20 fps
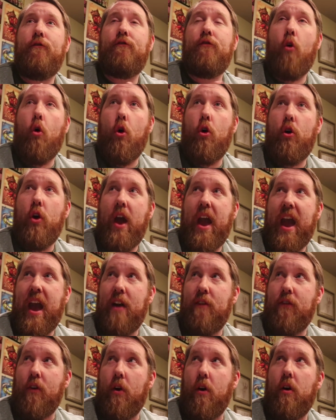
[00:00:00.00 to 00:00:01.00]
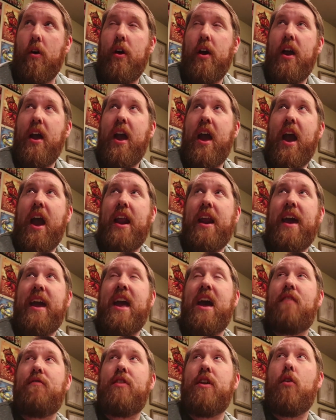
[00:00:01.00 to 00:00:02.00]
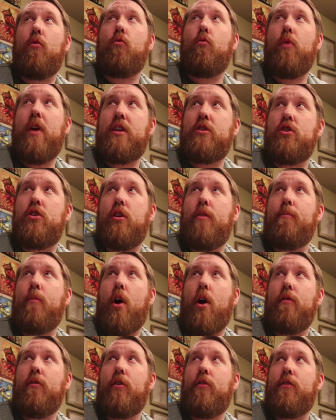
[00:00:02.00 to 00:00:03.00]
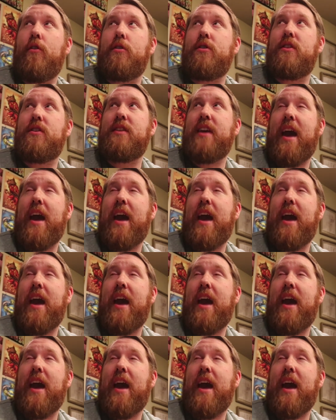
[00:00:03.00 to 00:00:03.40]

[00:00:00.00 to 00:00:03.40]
forever, and I have the original Marvel vs.